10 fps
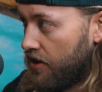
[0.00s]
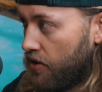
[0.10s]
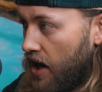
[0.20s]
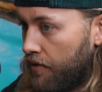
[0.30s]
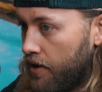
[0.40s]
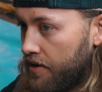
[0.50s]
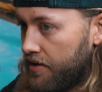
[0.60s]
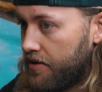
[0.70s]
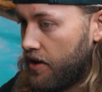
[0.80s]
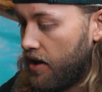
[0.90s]
and they'll have a
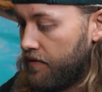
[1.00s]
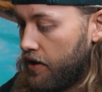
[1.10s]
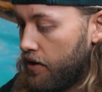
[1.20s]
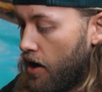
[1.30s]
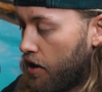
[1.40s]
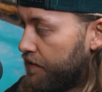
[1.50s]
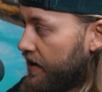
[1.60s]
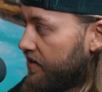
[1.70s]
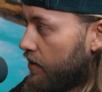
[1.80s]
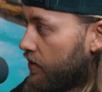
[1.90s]

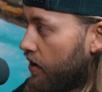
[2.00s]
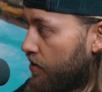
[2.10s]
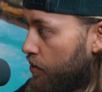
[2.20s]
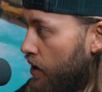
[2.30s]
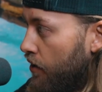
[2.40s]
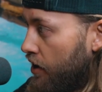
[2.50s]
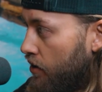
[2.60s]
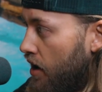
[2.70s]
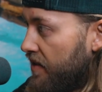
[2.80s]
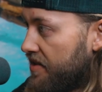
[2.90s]
videography team there as well that'll
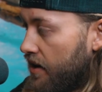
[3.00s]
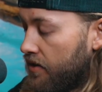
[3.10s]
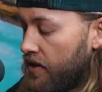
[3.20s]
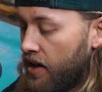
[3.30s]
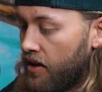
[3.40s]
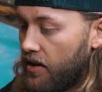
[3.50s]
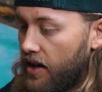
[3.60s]
office out of there.